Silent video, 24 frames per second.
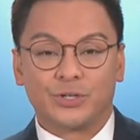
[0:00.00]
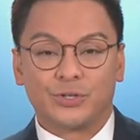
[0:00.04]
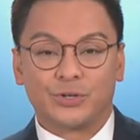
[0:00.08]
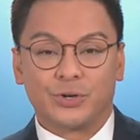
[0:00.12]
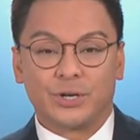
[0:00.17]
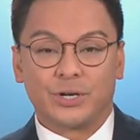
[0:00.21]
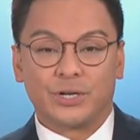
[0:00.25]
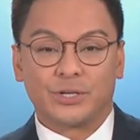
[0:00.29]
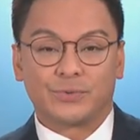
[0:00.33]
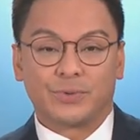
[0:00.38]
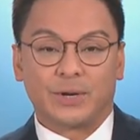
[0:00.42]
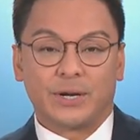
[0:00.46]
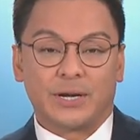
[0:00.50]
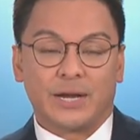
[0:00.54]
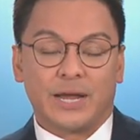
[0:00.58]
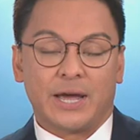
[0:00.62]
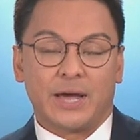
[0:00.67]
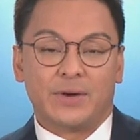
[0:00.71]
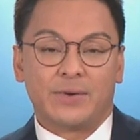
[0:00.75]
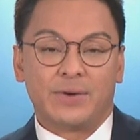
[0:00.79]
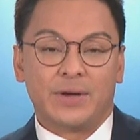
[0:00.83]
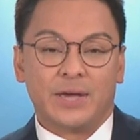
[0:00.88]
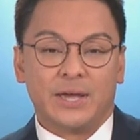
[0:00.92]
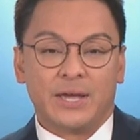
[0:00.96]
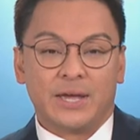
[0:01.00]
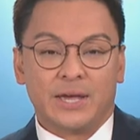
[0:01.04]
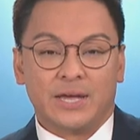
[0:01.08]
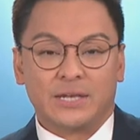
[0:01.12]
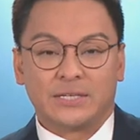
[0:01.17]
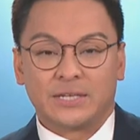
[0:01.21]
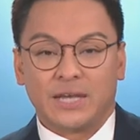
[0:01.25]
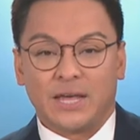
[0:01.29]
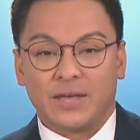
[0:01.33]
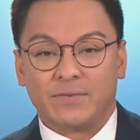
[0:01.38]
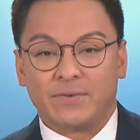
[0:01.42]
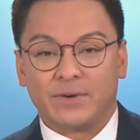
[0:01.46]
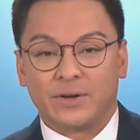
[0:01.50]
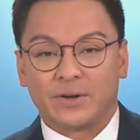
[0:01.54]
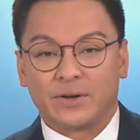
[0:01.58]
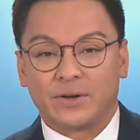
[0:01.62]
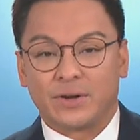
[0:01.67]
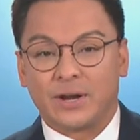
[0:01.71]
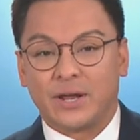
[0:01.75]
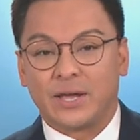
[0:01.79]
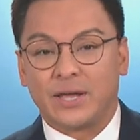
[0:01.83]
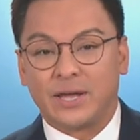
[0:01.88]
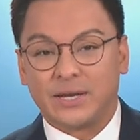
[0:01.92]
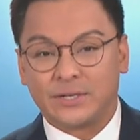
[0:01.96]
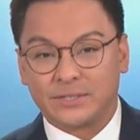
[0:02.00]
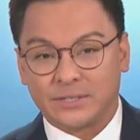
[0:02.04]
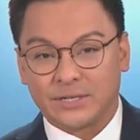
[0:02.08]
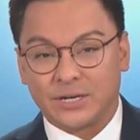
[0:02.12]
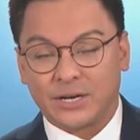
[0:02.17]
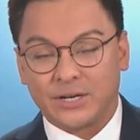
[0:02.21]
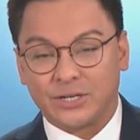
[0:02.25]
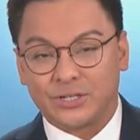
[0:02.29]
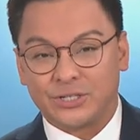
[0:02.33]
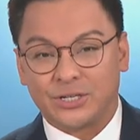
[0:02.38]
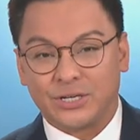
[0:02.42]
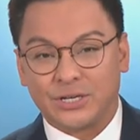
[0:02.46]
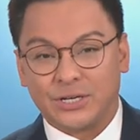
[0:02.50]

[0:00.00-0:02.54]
and joining us right now is Ewa Krajewska.